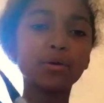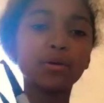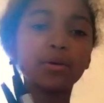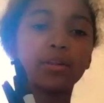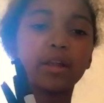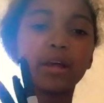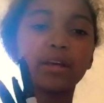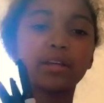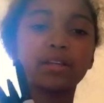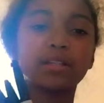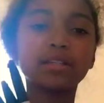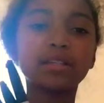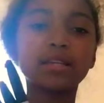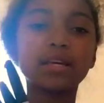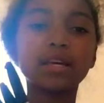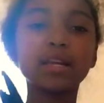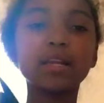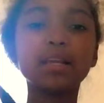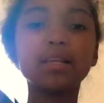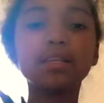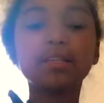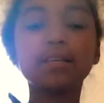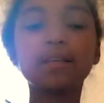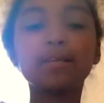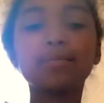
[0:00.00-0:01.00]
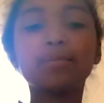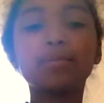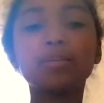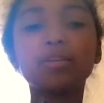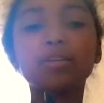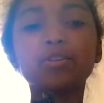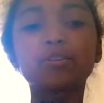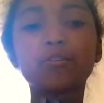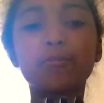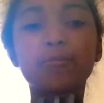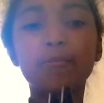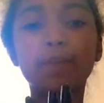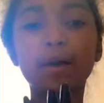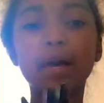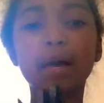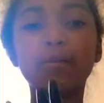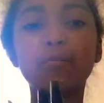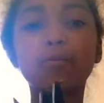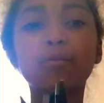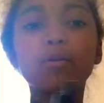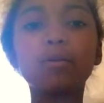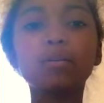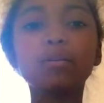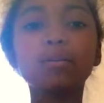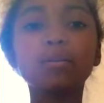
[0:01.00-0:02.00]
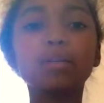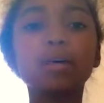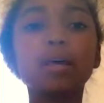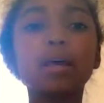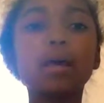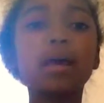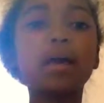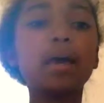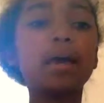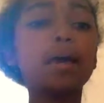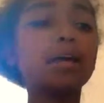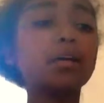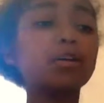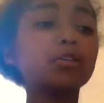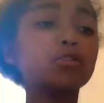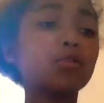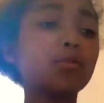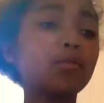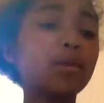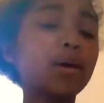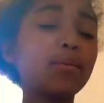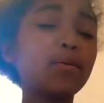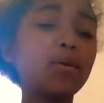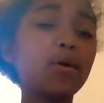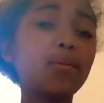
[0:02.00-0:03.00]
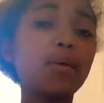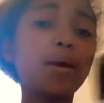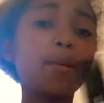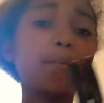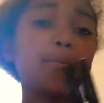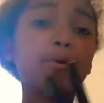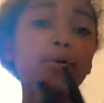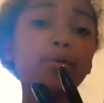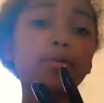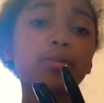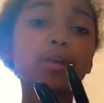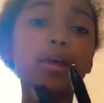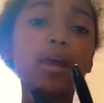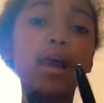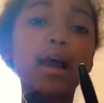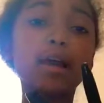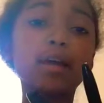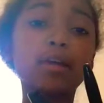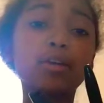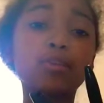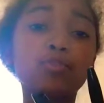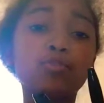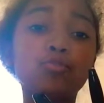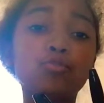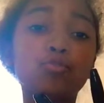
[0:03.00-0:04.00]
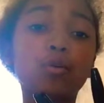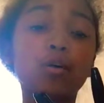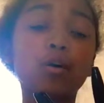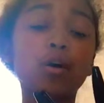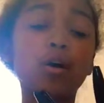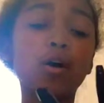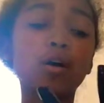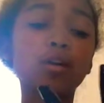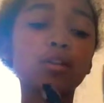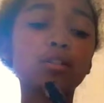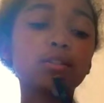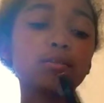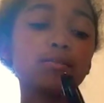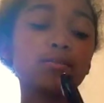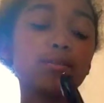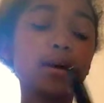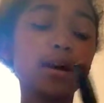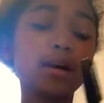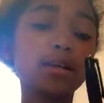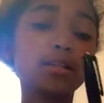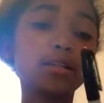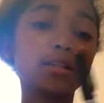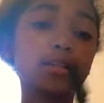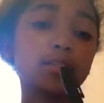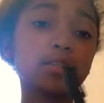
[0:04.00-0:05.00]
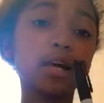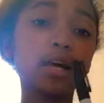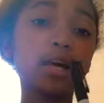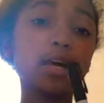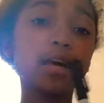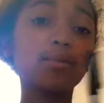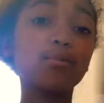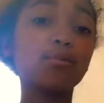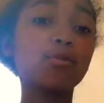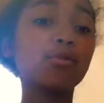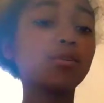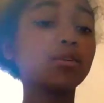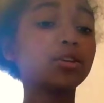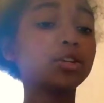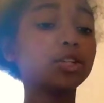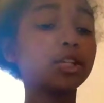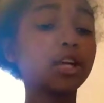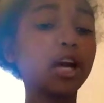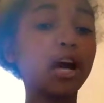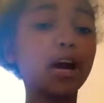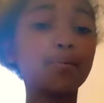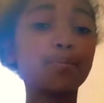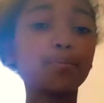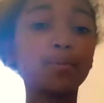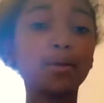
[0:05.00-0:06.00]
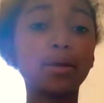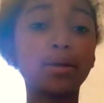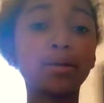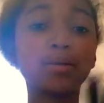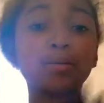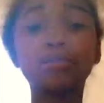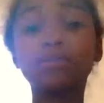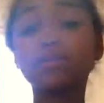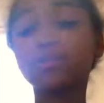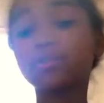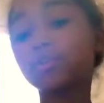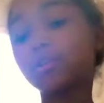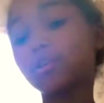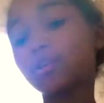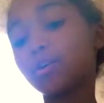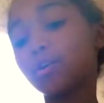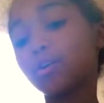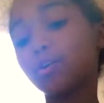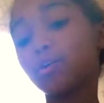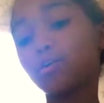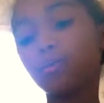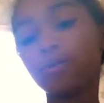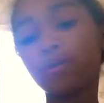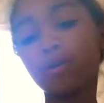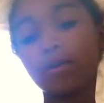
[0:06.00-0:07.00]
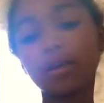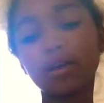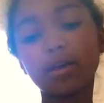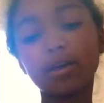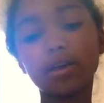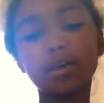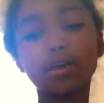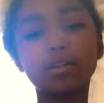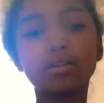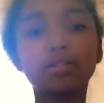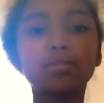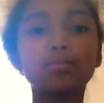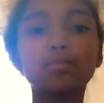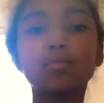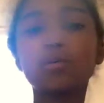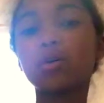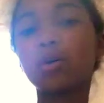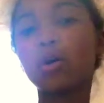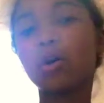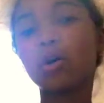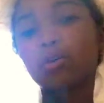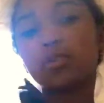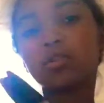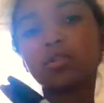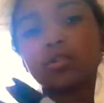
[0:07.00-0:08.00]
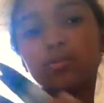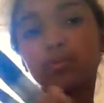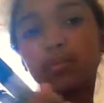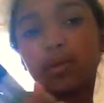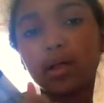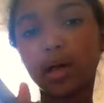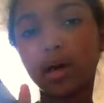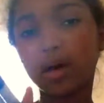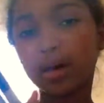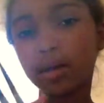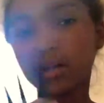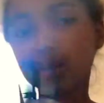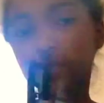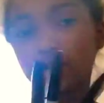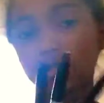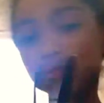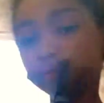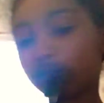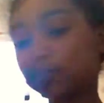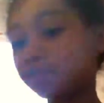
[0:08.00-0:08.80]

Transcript: they're like skinny tip, but these are fat ones. So maybe on my birthday, I can do art supplies because I am going shopping to go get some more art supplies.